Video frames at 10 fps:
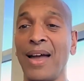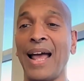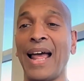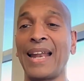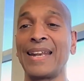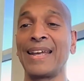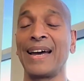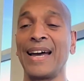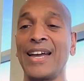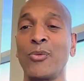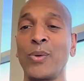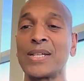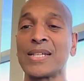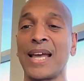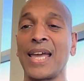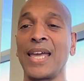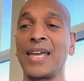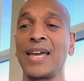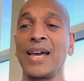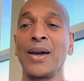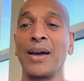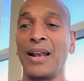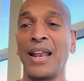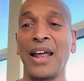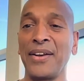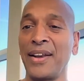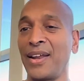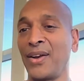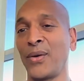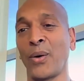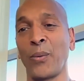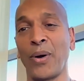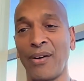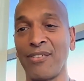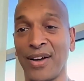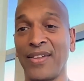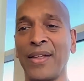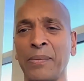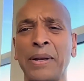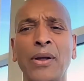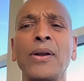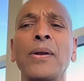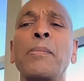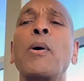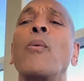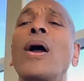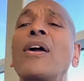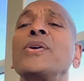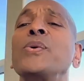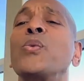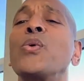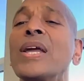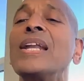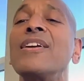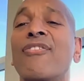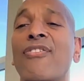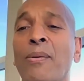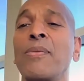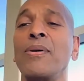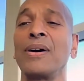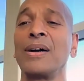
And uh, if we say London or wherever, they'll be, no, no, no, but where are you really from?